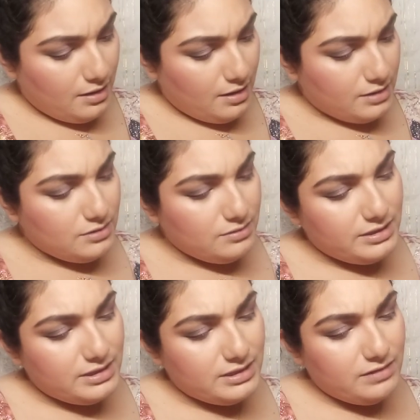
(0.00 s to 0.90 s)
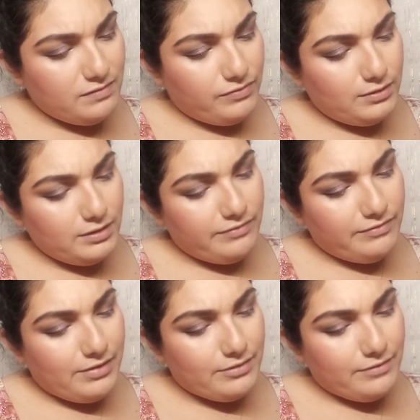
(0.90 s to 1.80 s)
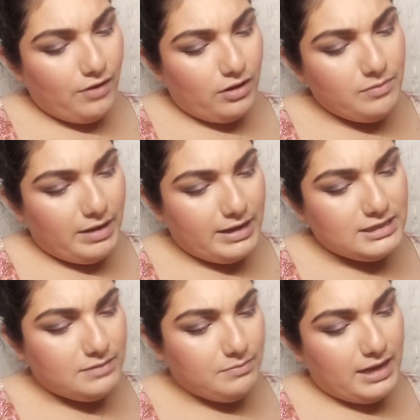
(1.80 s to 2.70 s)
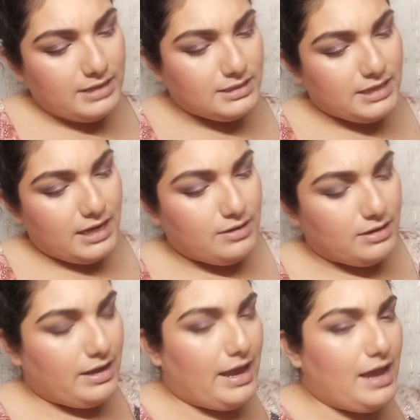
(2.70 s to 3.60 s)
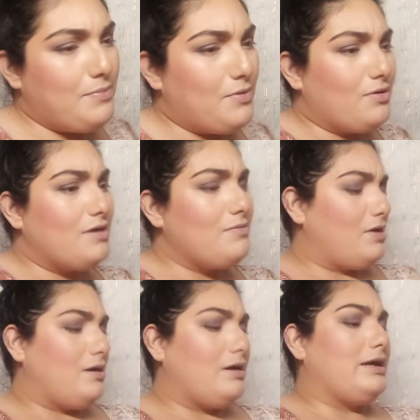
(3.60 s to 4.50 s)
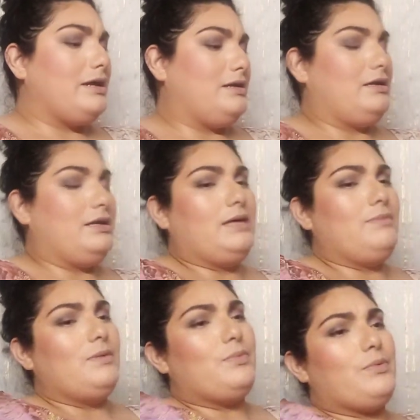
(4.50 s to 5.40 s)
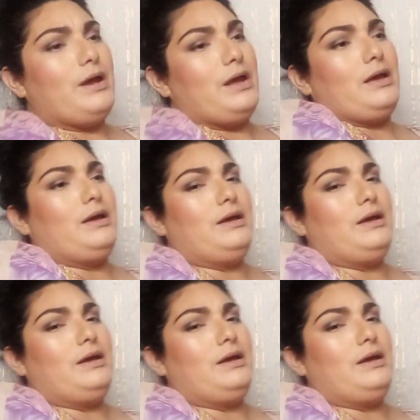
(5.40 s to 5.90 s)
So this is the Fully Feathered Volumizing Mascara. April, come on. Give me a break.